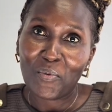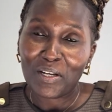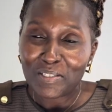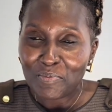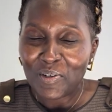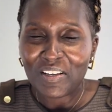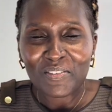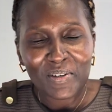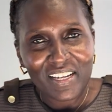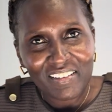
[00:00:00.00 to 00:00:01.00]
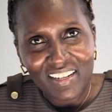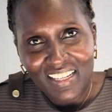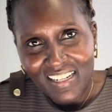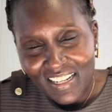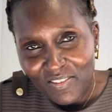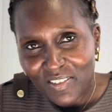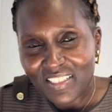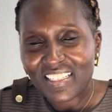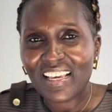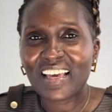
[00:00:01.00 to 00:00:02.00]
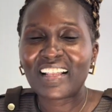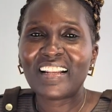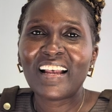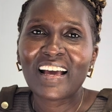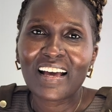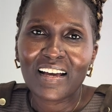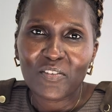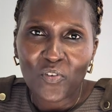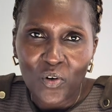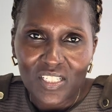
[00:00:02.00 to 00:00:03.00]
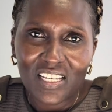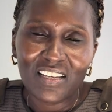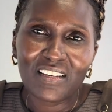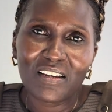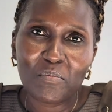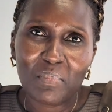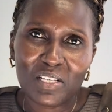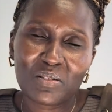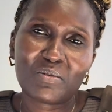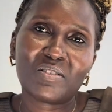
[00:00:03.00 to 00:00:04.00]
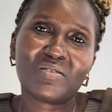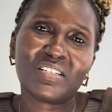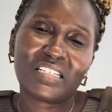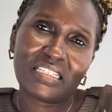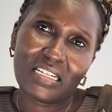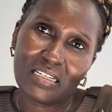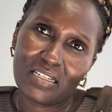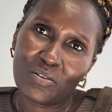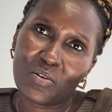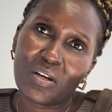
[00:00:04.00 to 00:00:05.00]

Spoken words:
Once more, we are in level 10, 14 Mason Street, Dandenong.